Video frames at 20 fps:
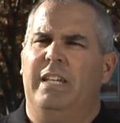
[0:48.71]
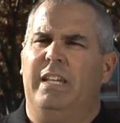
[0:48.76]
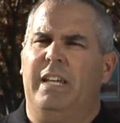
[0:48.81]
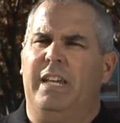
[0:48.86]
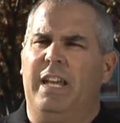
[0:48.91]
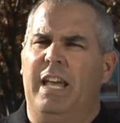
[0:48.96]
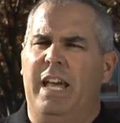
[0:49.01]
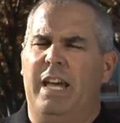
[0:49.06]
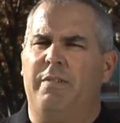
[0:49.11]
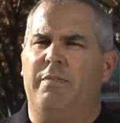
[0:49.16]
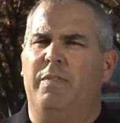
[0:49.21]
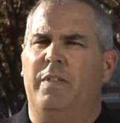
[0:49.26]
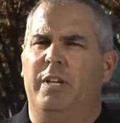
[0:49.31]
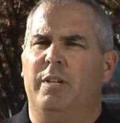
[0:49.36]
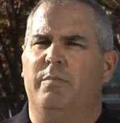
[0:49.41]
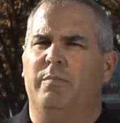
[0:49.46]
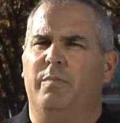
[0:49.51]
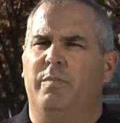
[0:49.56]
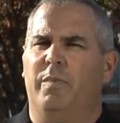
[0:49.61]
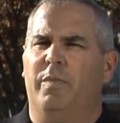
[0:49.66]
and have
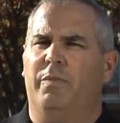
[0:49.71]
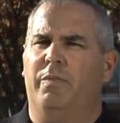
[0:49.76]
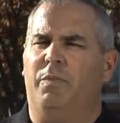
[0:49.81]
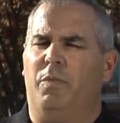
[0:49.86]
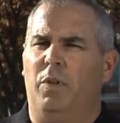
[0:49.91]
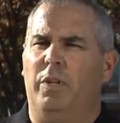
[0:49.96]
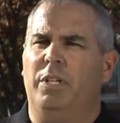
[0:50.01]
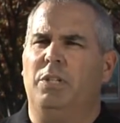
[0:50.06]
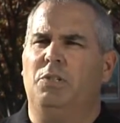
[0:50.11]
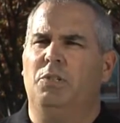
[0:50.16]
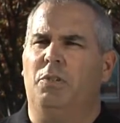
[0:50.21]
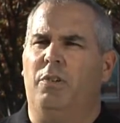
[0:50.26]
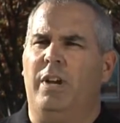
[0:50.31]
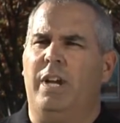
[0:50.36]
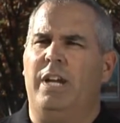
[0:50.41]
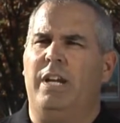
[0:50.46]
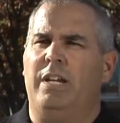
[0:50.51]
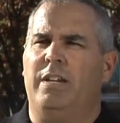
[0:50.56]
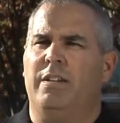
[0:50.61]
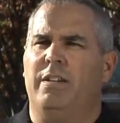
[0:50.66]
them fully
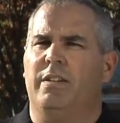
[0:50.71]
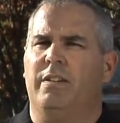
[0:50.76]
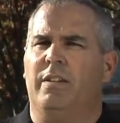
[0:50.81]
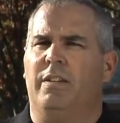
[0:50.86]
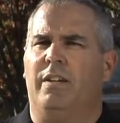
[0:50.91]
trained